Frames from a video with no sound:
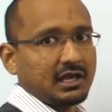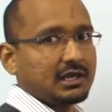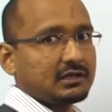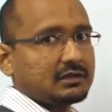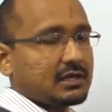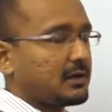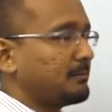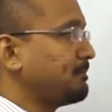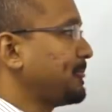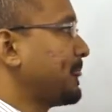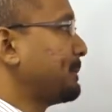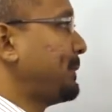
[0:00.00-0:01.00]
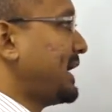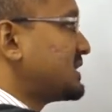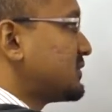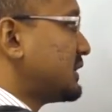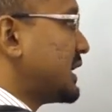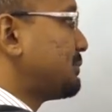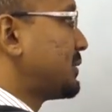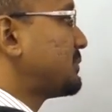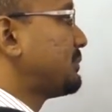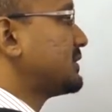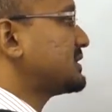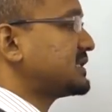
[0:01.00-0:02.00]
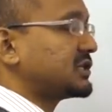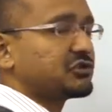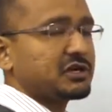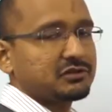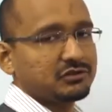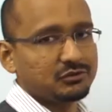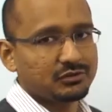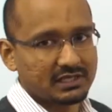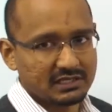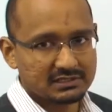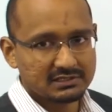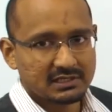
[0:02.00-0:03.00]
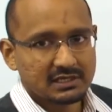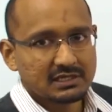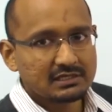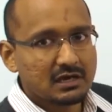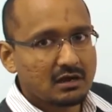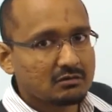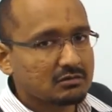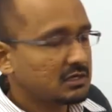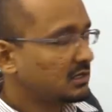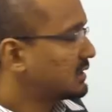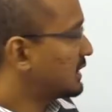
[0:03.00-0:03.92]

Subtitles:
And based on that purpose, they're trying to do things. Now,